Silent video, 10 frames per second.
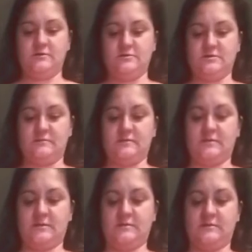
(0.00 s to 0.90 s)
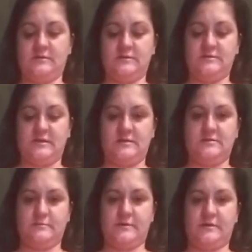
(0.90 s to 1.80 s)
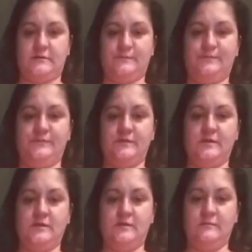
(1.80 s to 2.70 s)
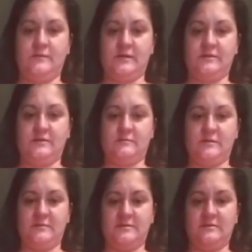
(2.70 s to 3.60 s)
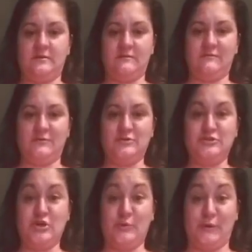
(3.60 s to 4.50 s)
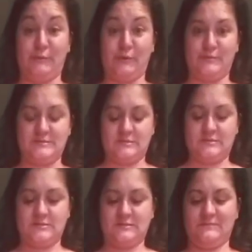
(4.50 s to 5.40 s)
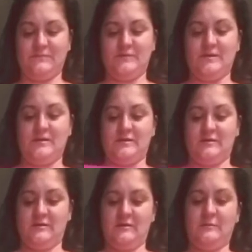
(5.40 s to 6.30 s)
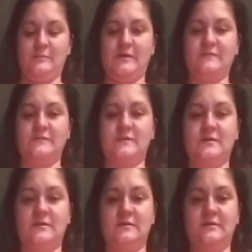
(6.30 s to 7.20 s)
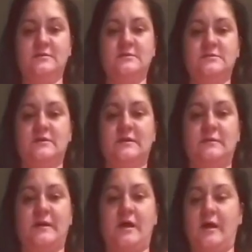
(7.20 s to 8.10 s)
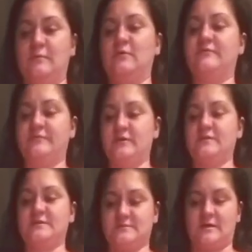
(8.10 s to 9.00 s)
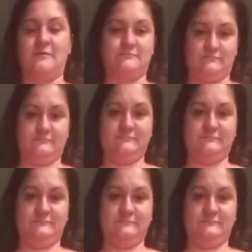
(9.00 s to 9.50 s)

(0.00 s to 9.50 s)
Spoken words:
use something that contains it better, but I thought maybe for showing purposes, but, so anyway, I will fill this up